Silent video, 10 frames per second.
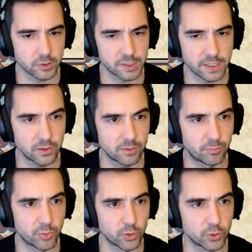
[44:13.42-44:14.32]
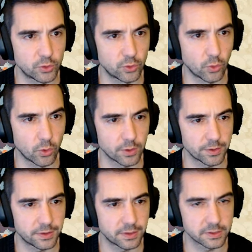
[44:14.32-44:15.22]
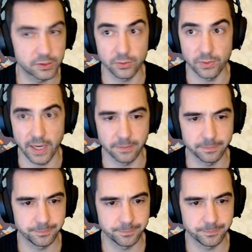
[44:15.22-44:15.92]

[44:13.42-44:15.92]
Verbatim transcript: send the bird north. Let's do that.